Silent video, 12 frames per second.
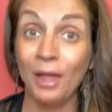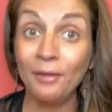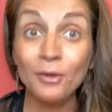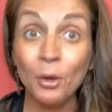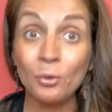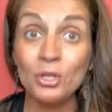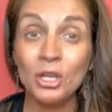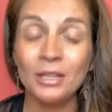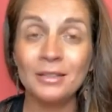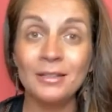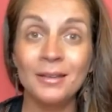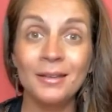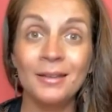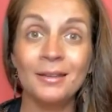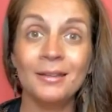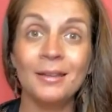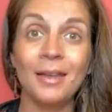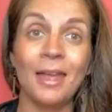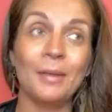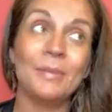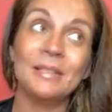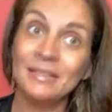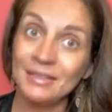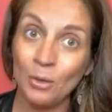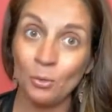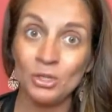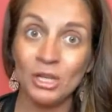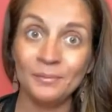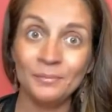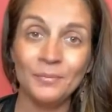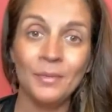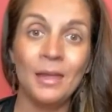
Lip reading: life coaching and business coaching.